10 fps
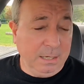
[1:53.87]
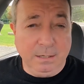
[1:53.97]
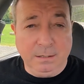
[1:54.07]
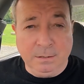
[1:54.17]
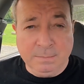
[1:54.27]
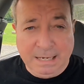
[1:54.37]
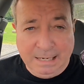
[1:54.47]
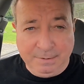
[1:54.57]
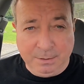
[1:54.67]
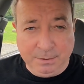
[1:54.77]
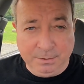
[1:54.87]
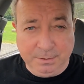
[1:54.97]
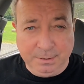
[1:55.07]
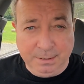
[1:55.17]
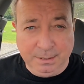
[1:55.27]
You may have it
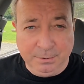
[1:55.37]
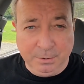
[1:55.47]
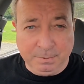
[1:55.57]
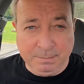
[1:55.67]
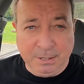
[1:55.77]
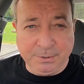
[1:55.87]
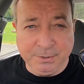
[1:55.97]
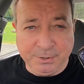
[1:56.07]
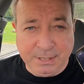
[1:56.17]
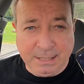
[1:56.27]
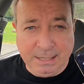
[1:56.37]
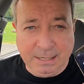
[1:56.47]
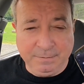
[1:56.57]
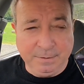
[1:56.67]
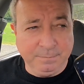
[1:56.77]
on in your promotions. Check it out
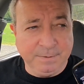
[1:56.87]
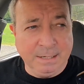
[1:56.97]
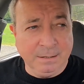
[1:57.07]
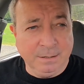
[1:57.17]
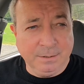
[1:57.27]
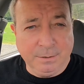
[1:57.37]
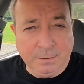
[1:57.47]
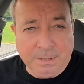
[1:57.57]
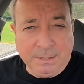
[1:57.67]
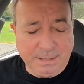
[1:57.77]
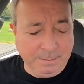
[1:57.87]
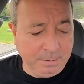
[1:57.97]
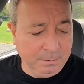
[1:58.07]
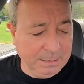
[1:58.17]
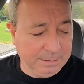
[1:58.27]
if you've downloaded the Domino's app
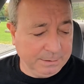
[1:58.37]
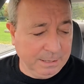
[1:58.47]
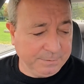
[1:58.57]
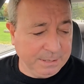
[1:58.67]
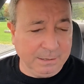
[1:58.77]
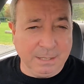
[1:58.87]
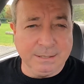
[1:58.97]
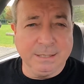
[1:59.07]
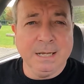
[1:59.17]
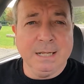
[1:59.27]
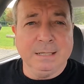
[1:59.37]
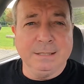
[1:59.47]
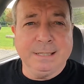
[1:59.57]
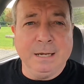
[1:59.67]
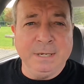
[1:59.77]
and all that stuff. So guys,
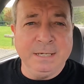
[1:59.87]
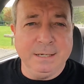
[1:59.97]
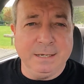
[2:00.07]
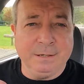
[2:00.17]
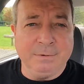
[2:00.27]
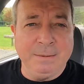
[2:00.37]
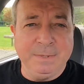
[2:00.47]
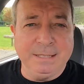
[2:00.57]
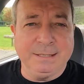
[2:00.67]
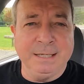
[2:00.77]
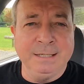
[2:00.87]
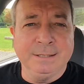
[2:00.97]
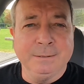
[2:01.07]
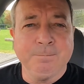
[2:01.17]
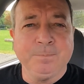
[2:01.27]
let's go in and grab these
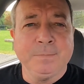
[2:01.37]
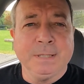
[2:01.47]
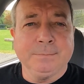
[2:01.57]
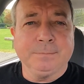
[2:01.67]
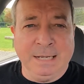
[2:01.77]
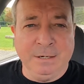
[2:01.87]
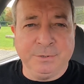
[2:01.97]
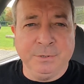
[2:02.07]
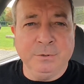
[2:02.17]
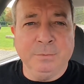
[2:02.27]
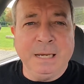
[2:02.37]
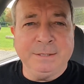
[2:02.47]
things and I'll circle back